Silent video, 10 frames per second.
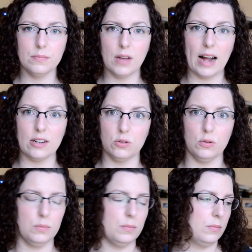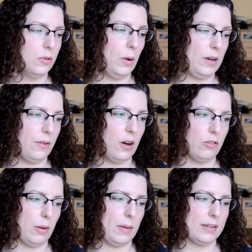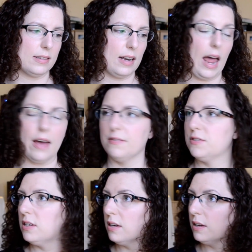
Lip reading: actual Queen of Hungary mist left.